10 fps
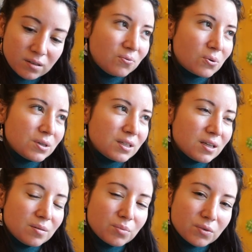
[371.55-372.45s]
Forced
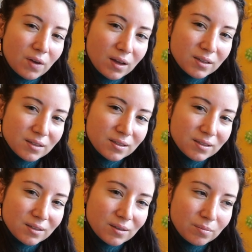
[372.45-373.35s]
and
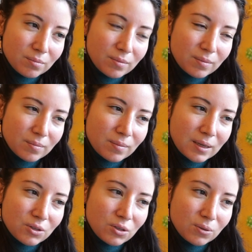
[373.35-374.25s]
improvised.
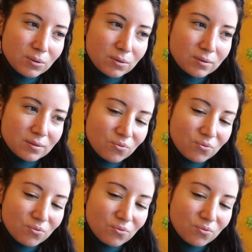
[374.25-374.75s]
My two